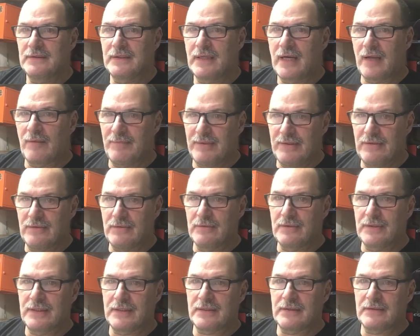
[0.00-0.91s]
I'll be
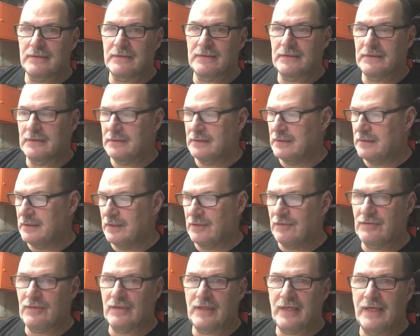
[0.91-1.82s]
doing it
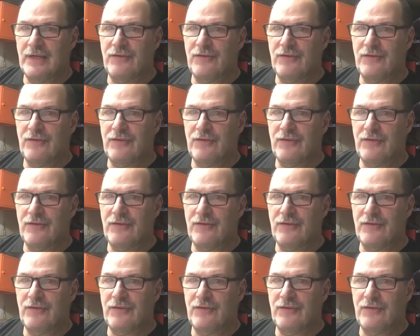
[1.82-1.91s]
until I